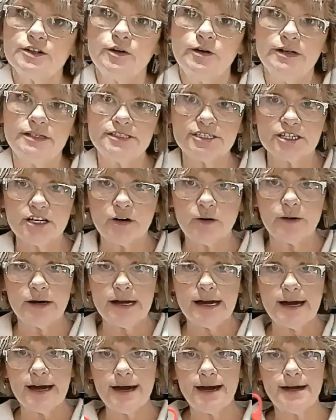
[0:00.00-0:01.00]
going to go
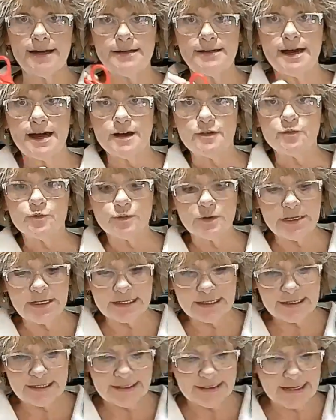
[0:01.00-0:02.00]
ahead and
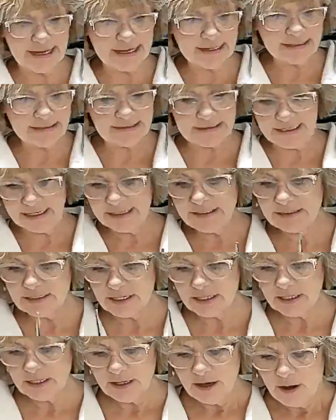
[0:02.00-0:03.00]
reconnect it.
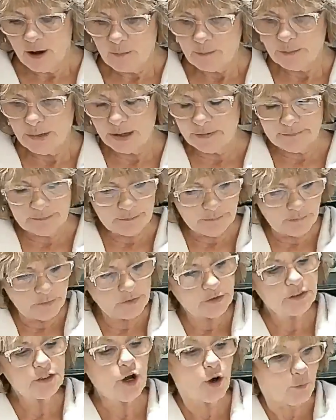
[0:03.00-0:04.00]
But
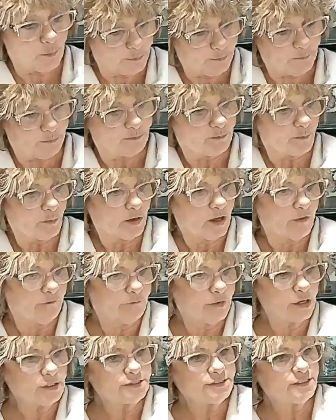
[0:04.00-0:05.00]
no,
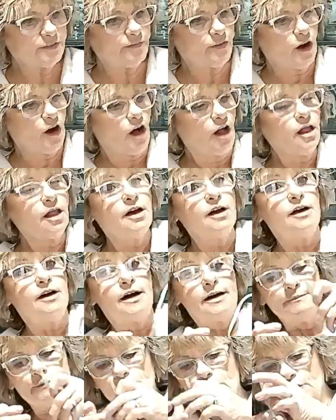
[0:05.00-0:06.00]
first of all,
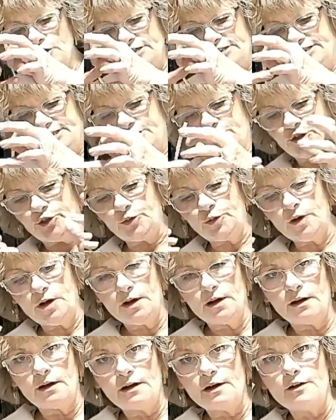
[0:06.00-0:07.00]
I'm going to
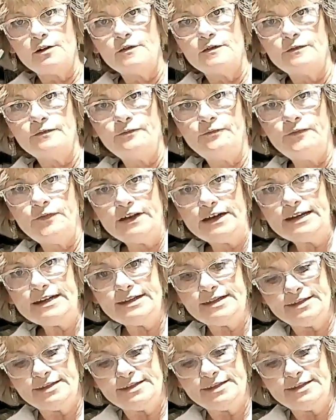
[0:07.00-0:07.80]
feed